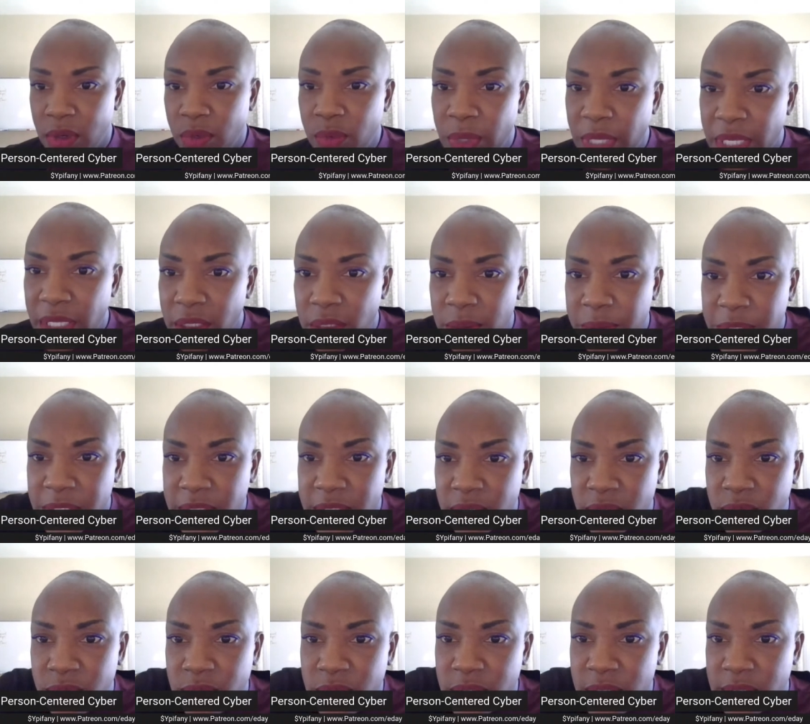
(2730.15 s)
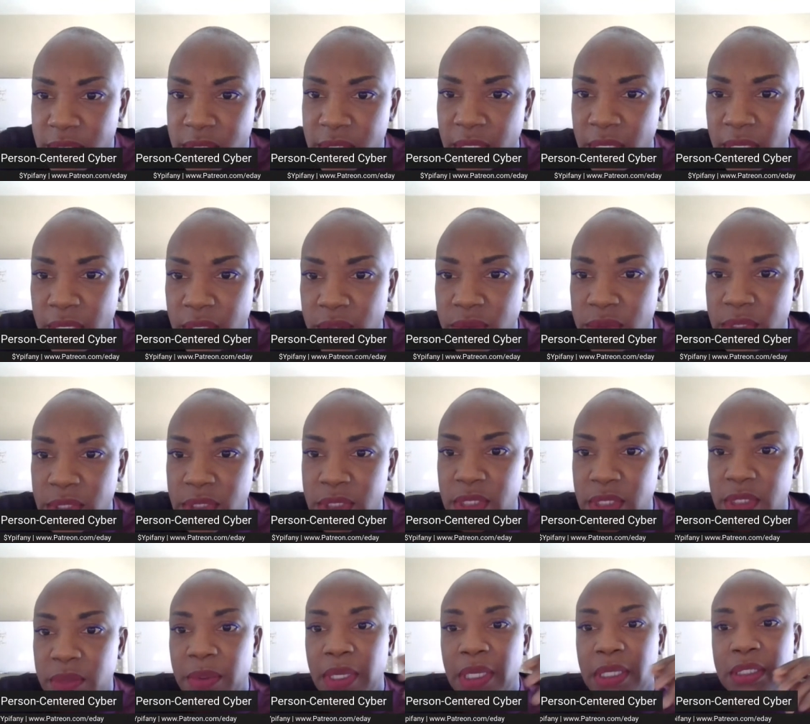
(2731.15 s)
Oh wait, let me see. You did say it. You said
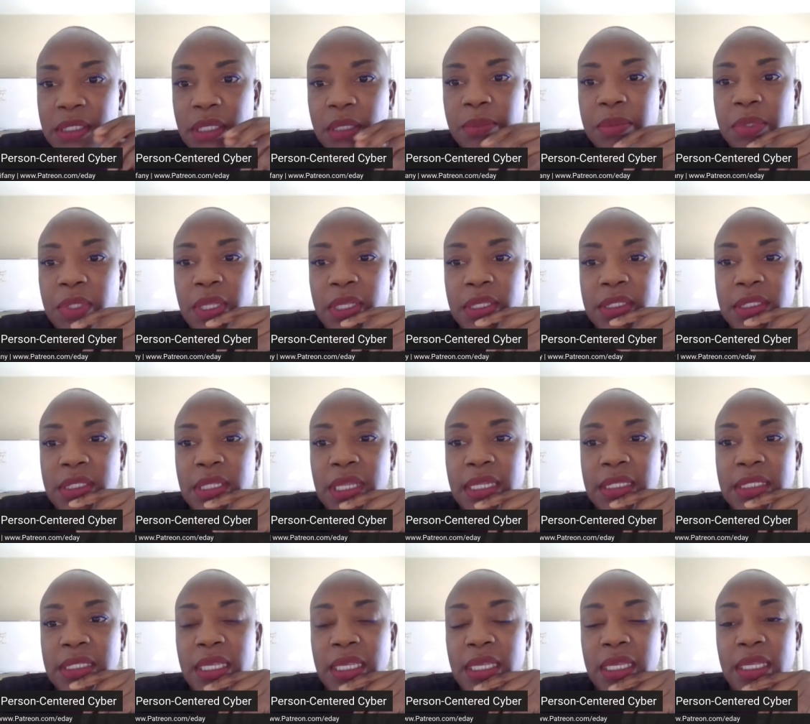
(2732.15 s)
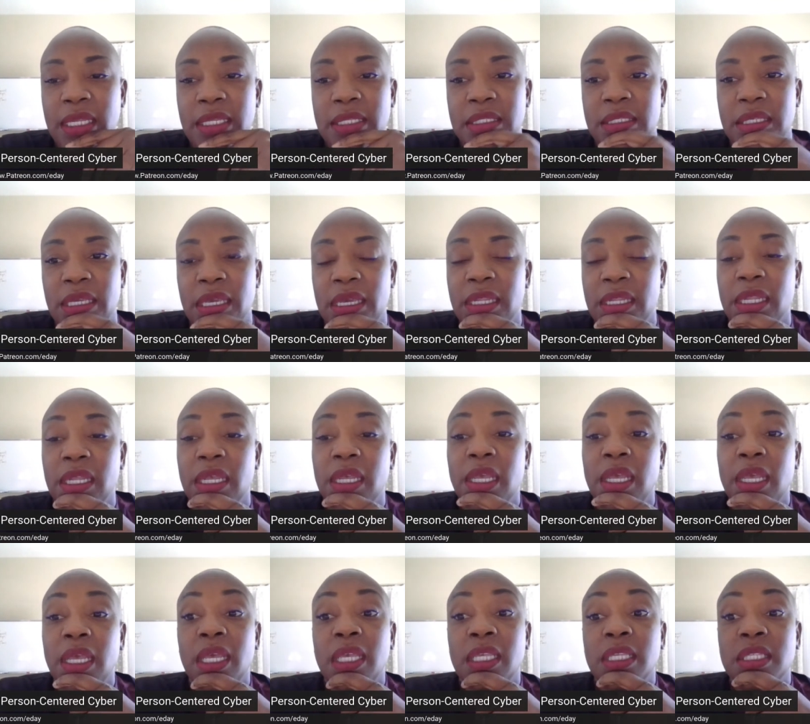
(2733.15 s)
CYSA plus not taken as yet,
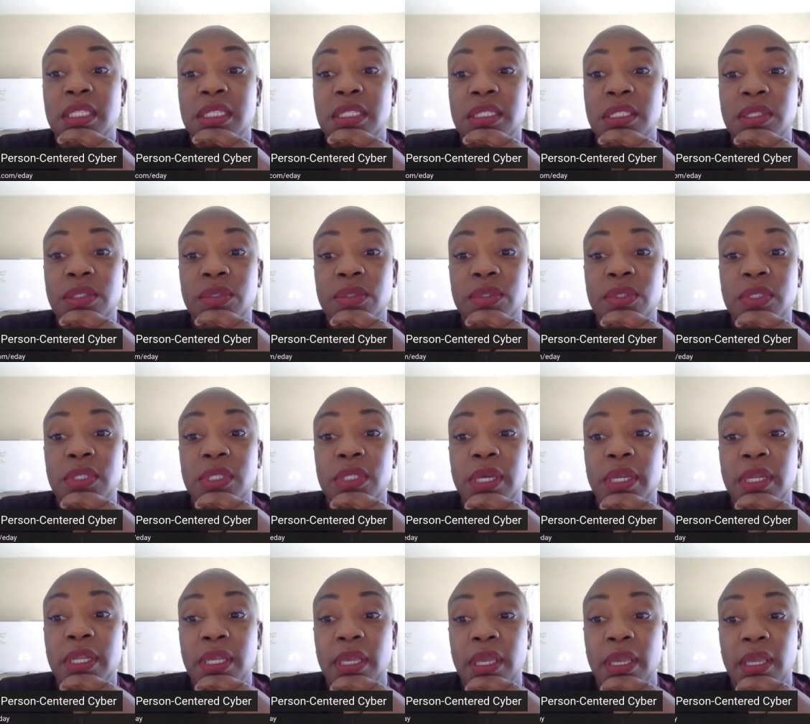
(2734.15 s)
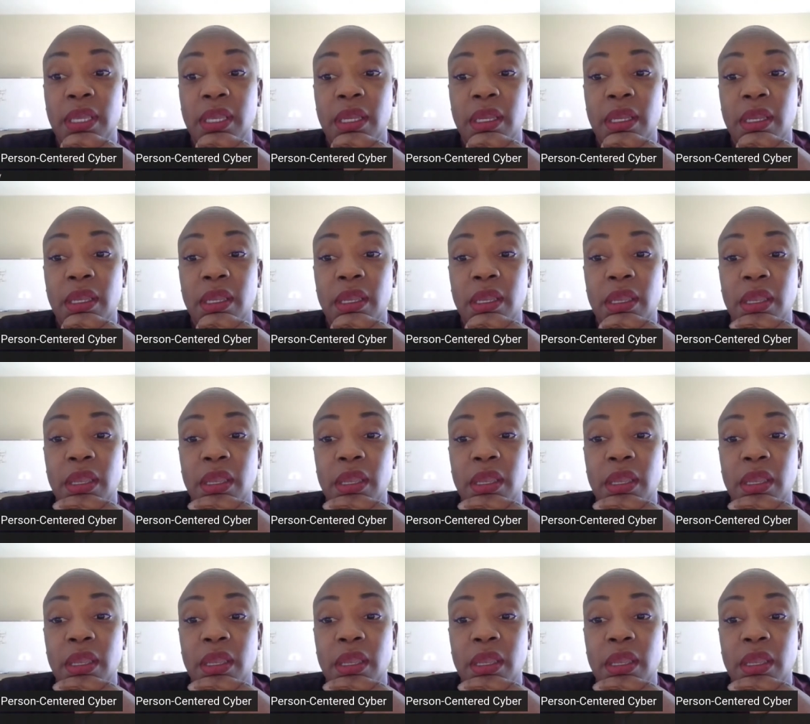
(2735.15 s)
still studying.